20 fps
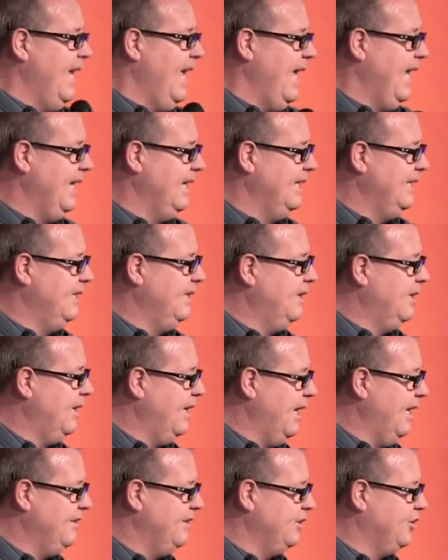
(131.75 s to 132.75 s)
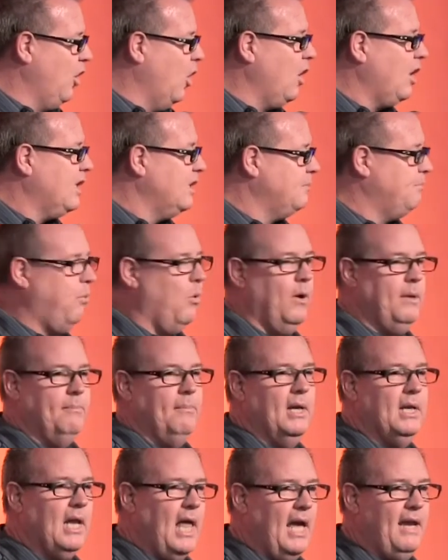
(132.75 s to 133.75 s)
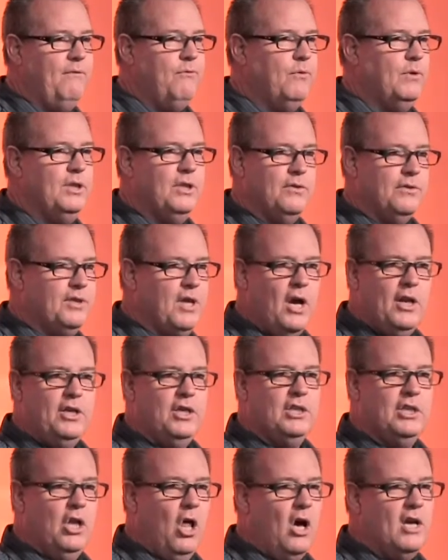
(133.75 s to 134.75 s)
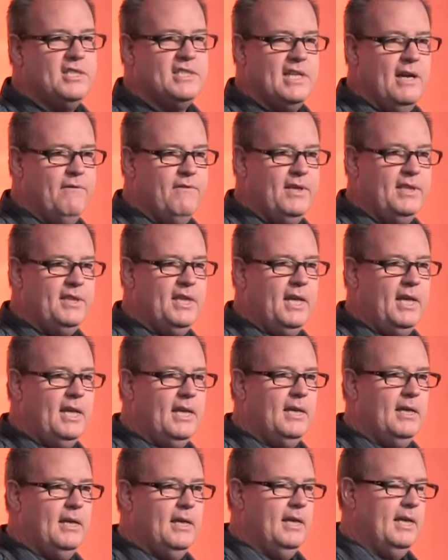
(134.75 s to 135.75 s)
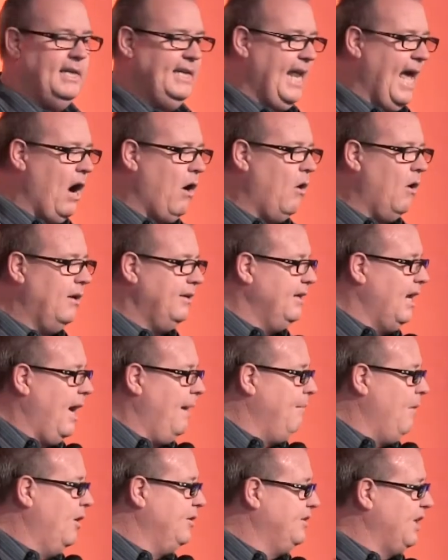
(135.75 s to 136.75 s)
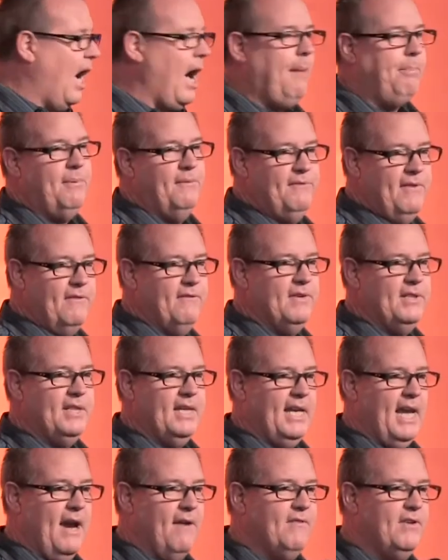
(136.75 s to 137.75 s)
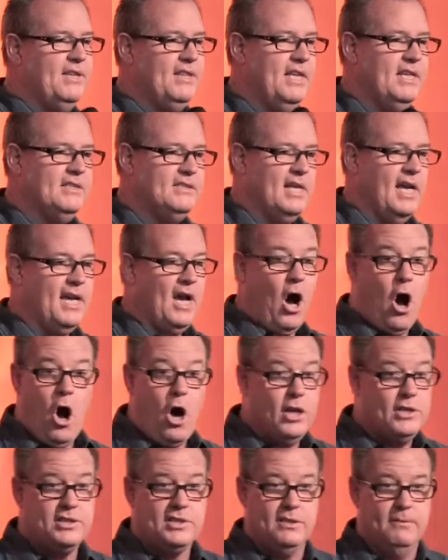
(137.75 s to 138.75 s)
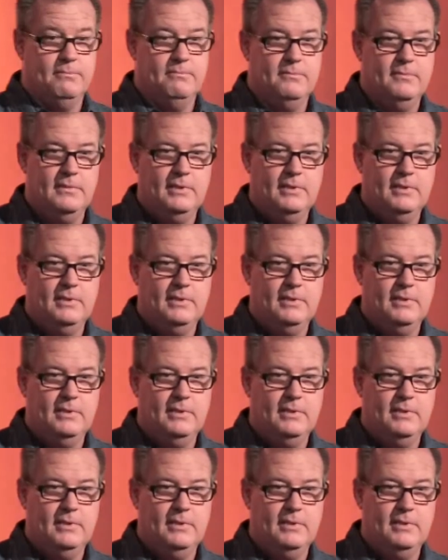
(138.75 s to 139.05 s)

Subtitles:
And at the darkest point in my life, when you thought you had lost everything, now I'm on top of everything. Everything's like awesome.